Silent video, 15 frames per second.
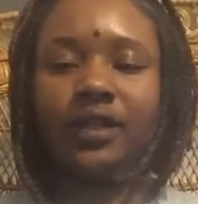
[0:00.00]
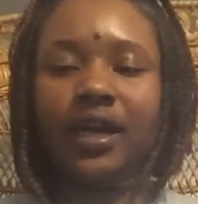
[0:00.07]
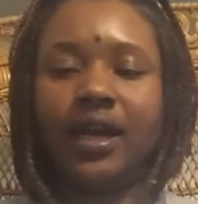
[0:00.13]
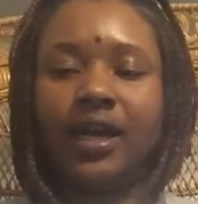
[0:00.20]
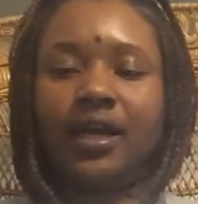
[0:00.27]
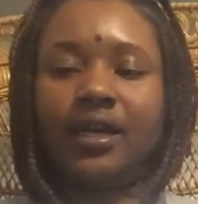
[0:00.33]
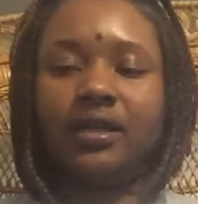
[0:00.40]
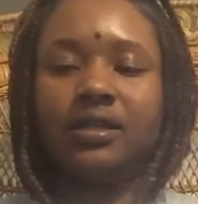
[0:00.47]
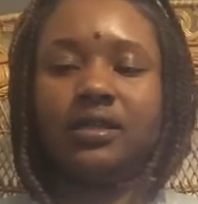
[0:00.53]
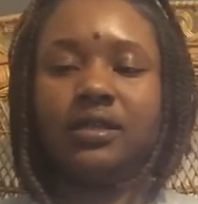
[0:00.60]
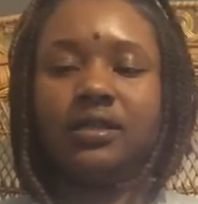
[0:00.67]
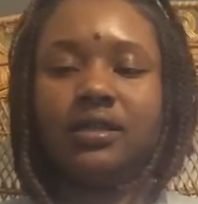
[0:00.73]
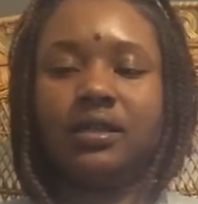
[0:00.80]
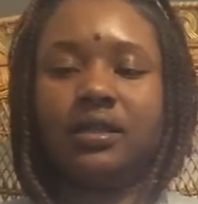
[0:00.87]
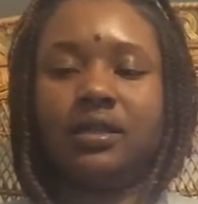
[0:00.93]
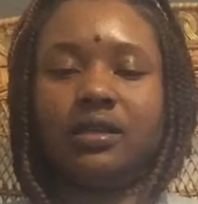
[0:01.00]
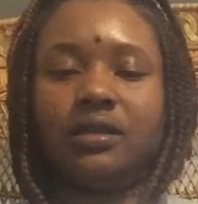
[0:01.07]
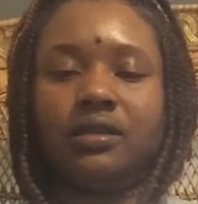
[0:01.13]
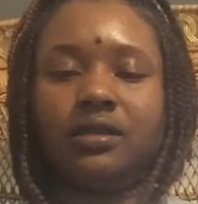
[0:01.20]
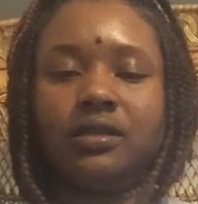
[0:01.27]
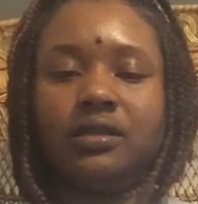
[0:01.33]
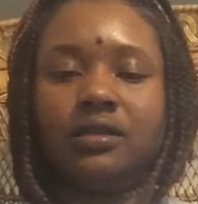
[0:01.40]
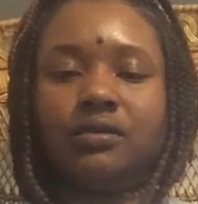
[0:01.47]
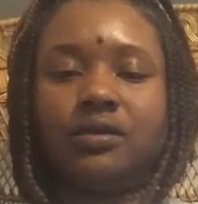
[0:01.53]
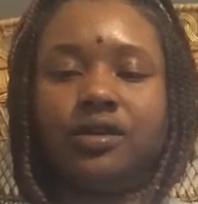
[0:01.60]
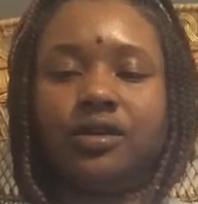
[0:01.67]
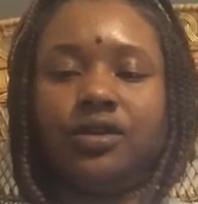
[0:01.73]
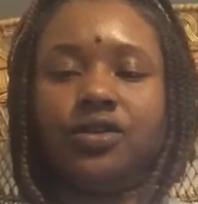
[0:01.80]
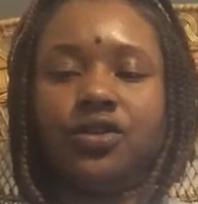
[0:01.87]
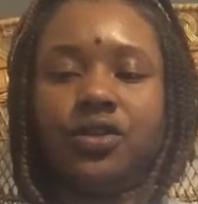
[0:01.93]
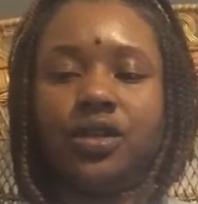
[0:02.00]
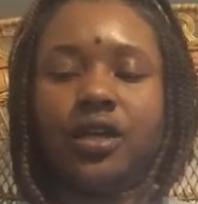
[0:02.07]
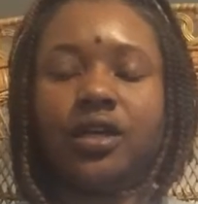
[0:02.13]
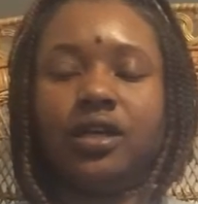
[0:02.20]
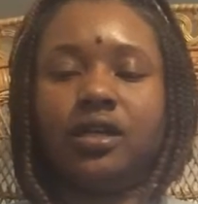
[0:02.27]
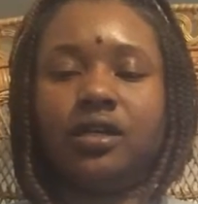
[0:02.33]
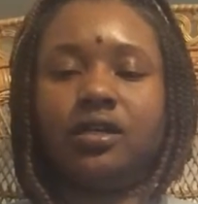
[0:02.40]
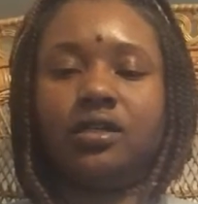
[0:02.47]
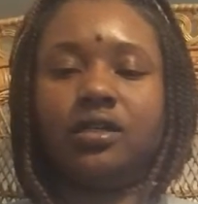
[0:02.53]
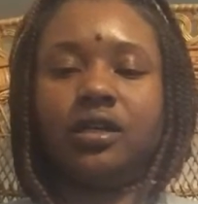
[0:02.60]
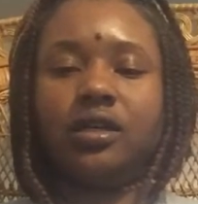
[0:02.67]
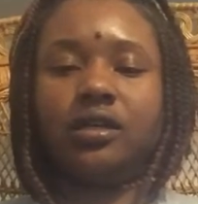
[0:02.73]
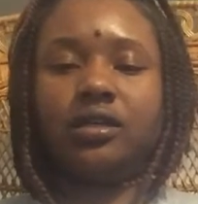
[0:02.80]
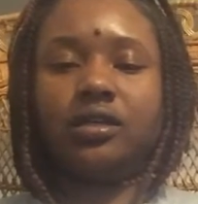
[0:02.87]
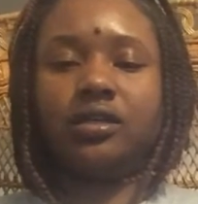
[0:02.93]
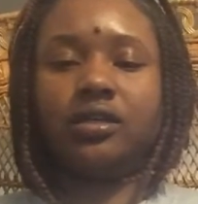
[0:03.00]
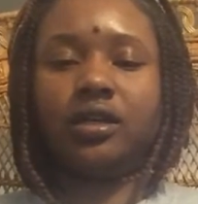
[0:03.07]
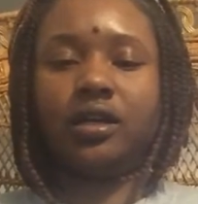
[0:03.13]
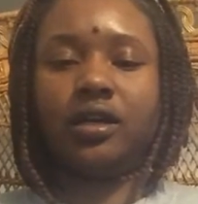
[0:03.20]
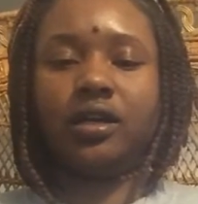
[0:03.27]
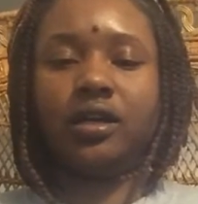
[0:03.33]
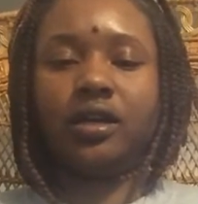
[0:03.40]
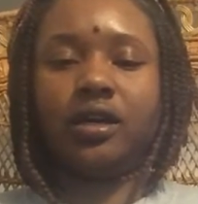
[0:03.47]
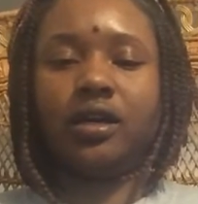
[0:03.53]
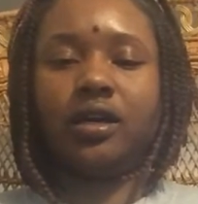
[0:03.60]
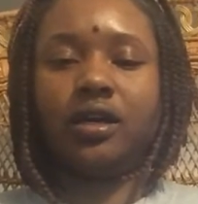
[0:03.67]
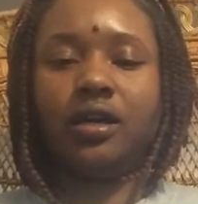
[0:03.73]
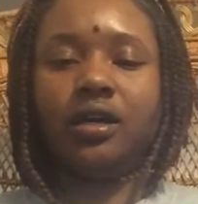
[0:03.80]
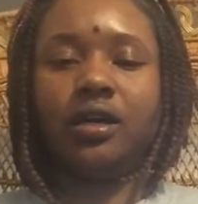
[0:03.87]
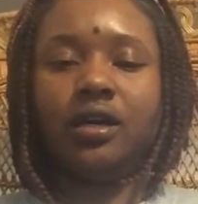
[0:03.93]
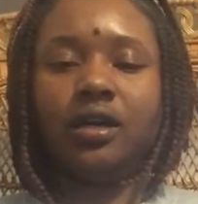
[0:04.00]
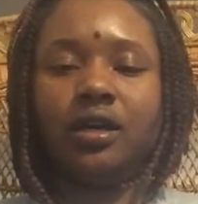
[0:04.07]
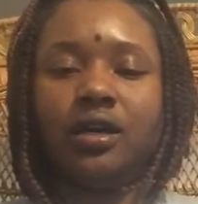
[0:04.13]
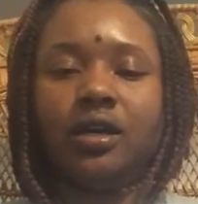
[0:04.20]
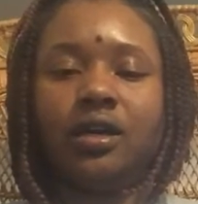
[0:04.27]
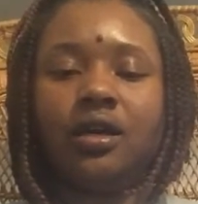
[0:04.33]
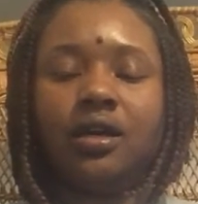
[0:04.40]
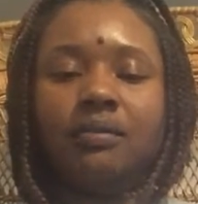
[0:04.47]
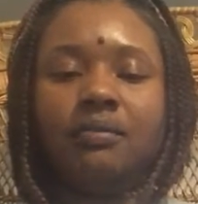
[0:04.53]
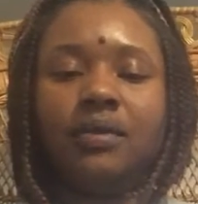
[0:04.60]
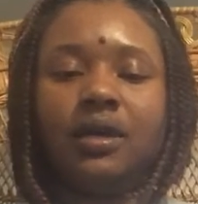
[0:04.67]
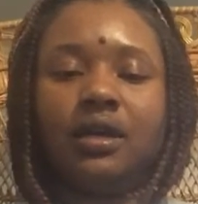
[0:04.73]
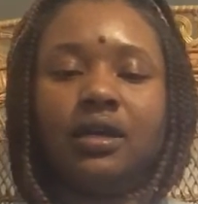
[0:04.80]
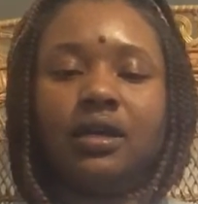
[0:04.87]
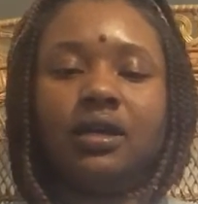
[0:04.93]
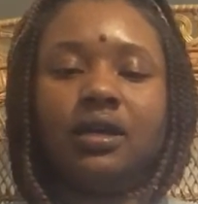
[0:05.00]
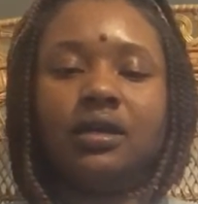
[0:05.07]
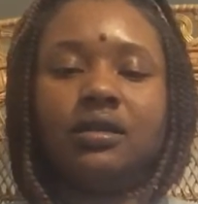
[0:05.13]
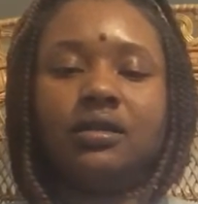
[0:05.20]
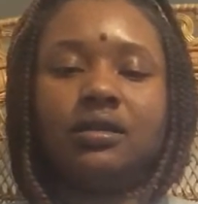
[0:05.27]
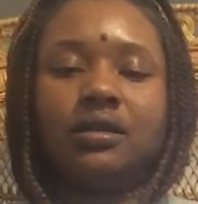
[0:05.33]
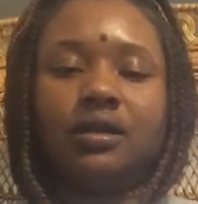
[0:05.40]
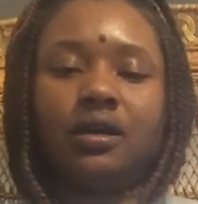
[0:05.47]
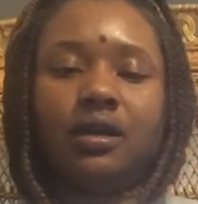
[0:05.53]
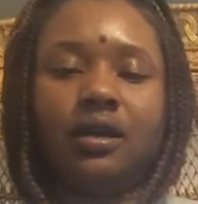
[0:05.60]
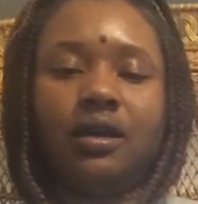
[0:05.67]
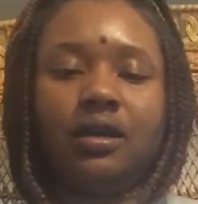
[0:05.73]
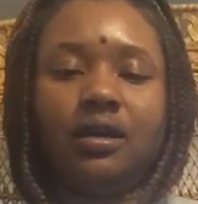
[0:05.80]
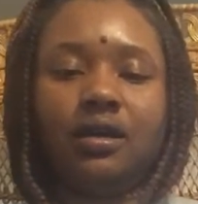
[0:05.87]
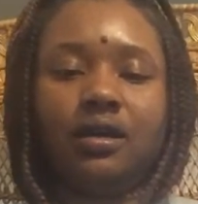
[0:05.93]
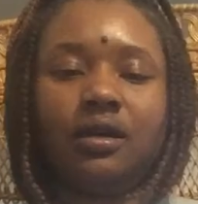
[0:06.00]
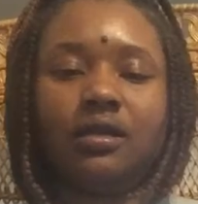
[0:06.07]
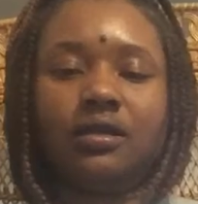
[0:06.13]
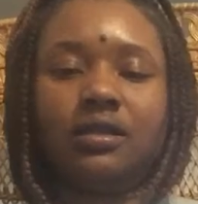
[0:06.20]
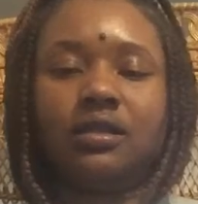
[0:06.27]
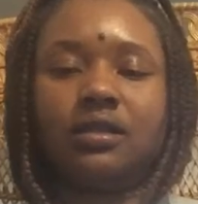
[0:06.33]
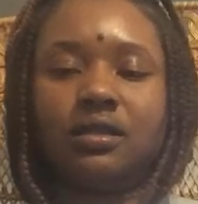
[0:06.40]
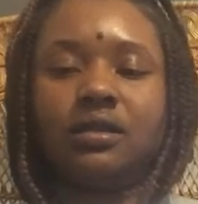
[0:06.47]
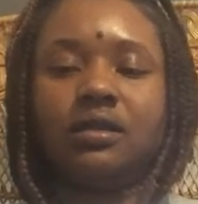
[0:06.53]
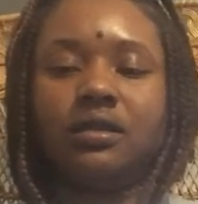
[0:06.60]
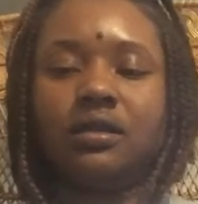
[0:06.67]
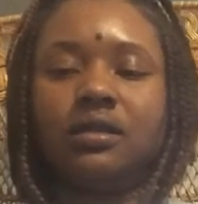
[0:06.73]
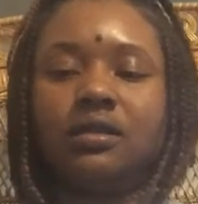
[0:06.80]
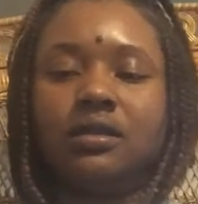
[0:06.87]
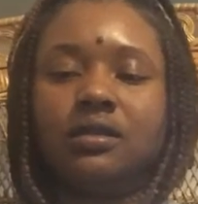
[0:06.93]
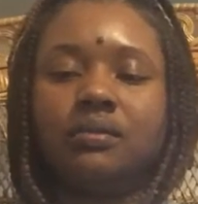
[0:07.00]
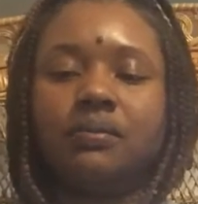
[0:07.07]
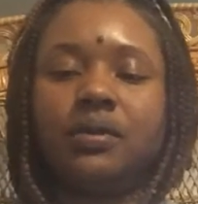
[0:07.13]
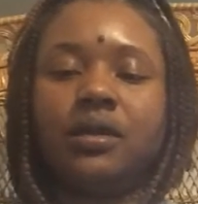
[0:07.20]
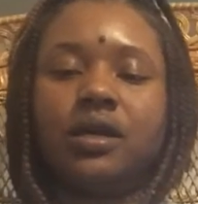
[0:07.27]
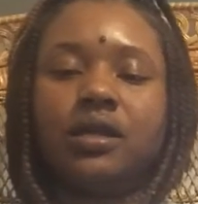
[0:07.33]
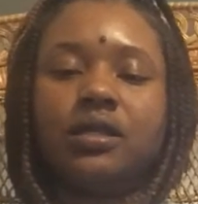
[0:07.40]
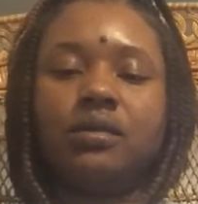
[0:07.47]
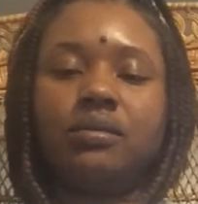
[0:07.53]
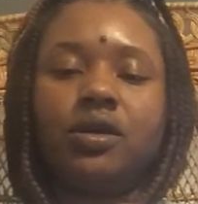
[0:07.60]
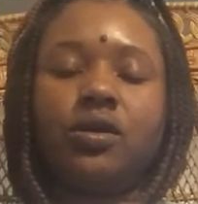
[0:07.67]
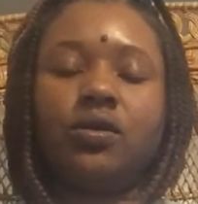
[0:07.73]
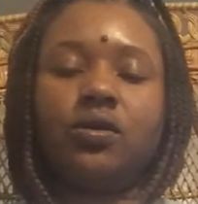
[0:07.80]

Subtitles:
Kindness and synthesis. What are you trying to get us to understand, God? Make it as kind as possible.